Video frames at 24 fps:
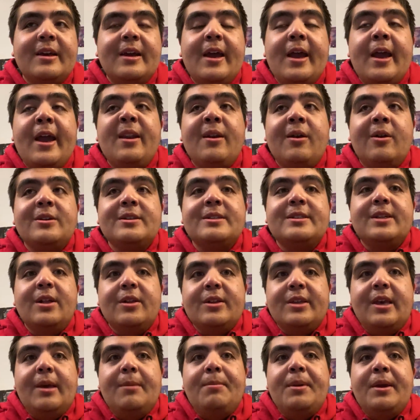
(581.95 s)
and are still
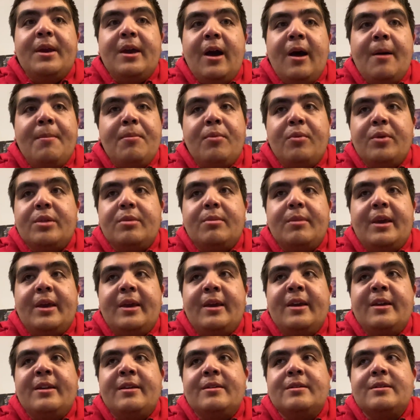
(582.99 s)
keeping up with
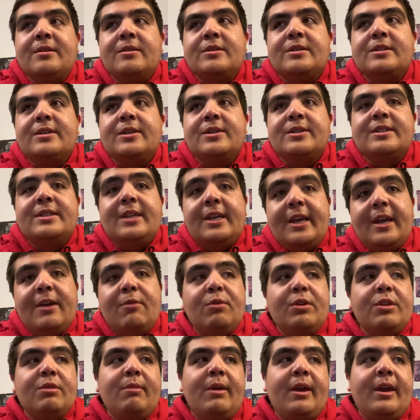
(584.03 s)
me and are still sticking
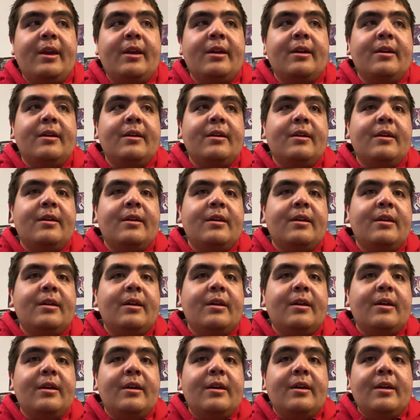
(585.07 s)
with me.
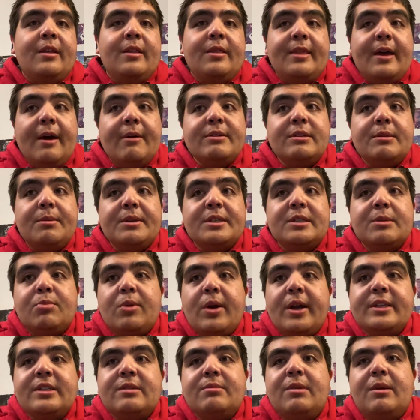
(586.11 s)
That was a big
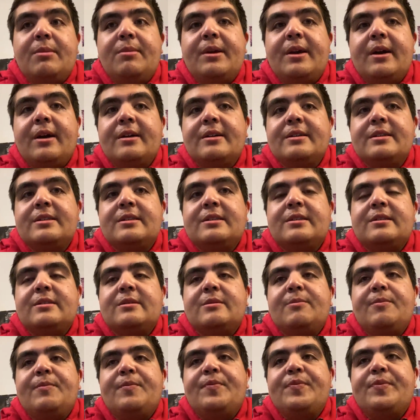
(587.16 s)
surprise to me, because
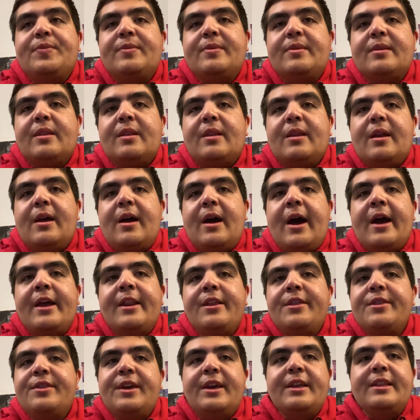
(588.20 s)
I
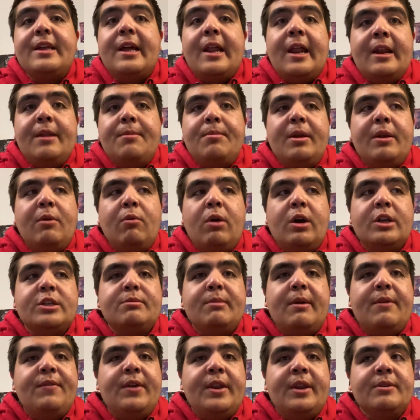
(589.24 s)
didn't think that anybody watched
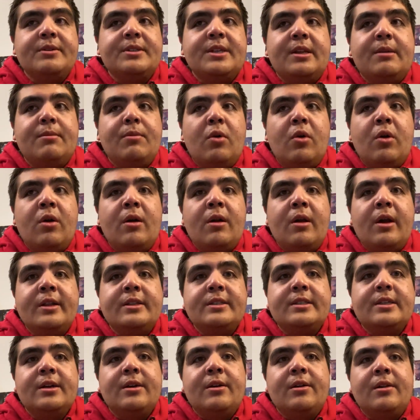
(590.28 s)
my videos anymore
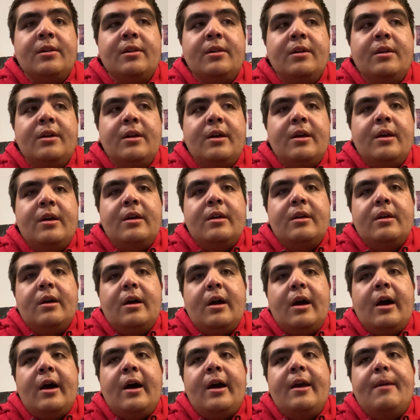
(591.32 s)
until
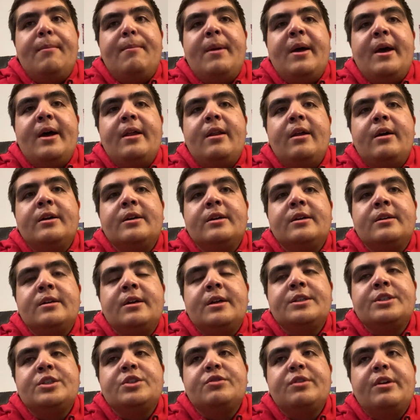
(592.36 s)
I met
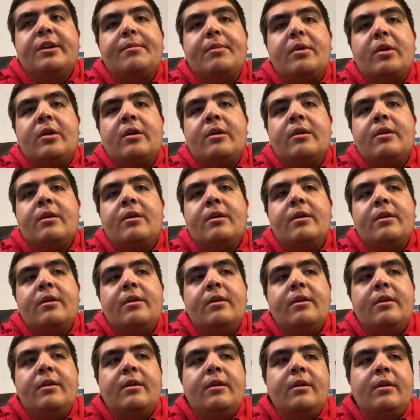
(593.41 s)
a streamer
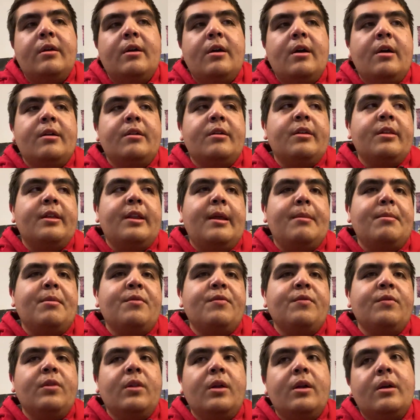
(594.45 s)
under the name
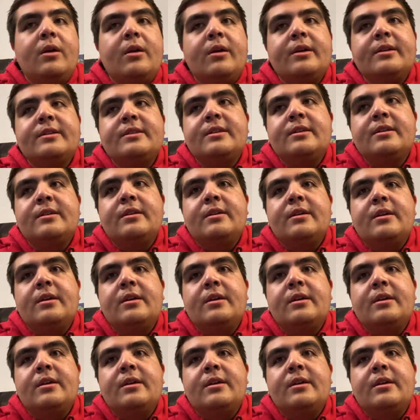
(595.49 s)
of Lurked,